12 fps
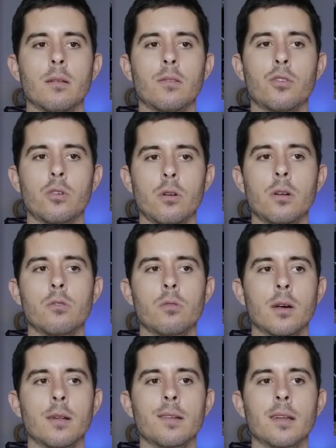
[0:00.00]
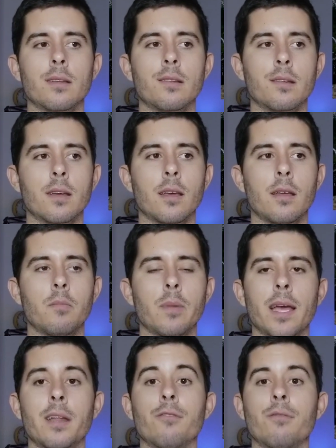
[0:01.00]
turned to us and he said,
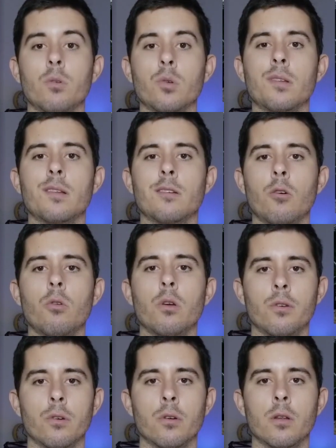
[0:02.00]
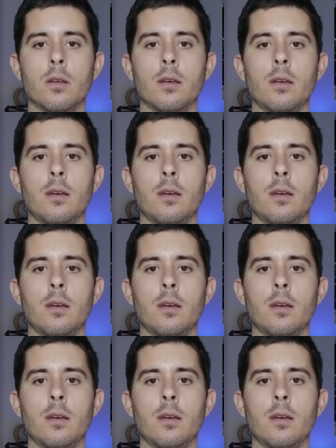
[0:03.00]
man, it feels so good